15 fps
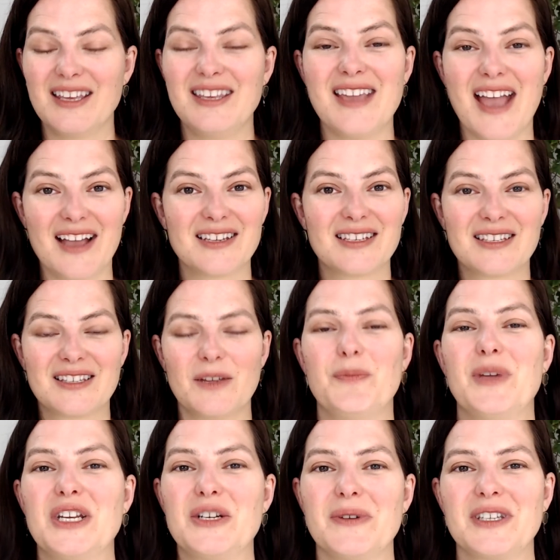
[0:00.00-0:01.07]
Yes, the
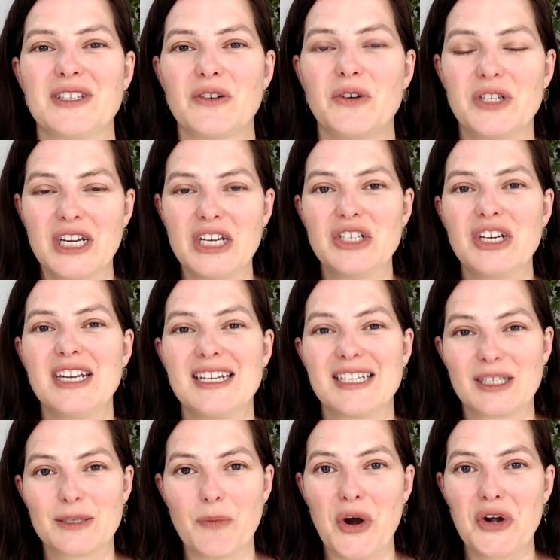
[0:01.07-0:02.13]
Pinterest search engine is
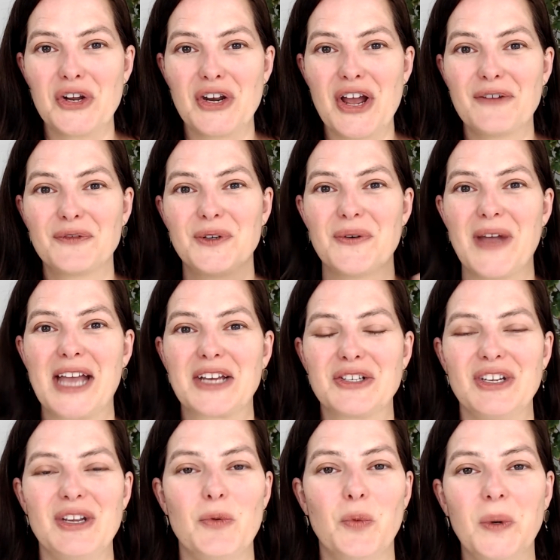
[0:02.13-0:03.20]
smart enough to
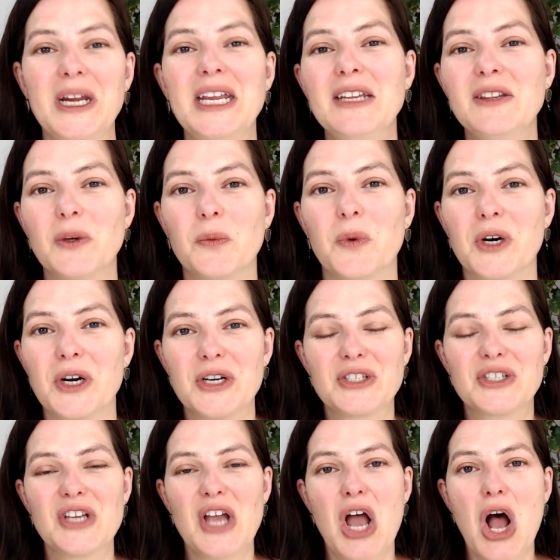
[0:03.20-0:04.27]
actually read the
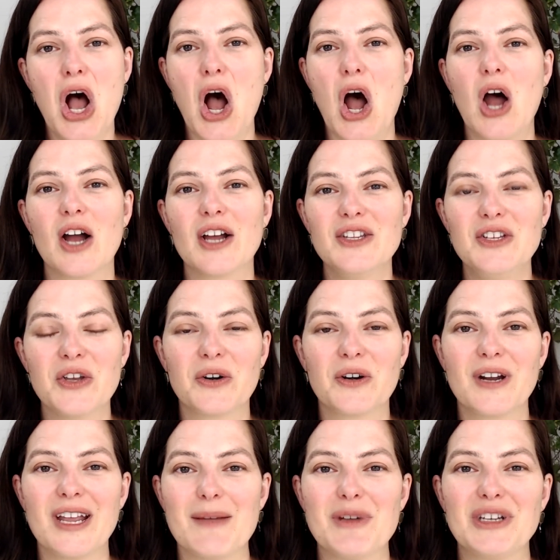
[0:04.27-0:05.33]
words on
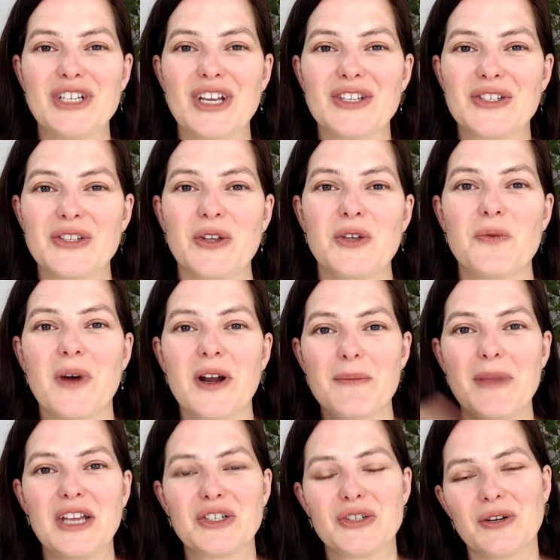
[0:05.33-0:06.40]
your images, so you want to
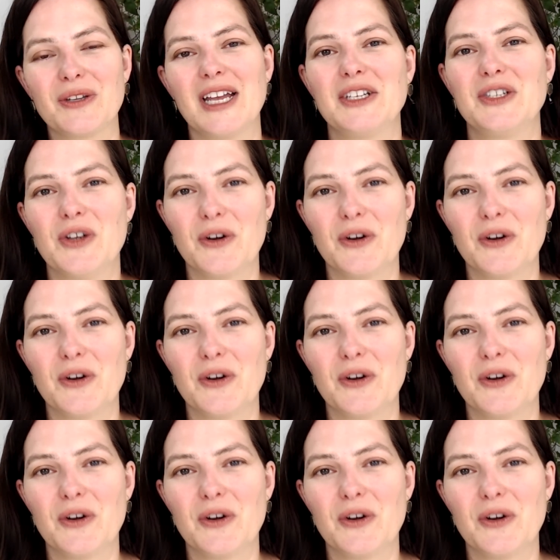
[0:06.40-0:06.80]
make sure that you're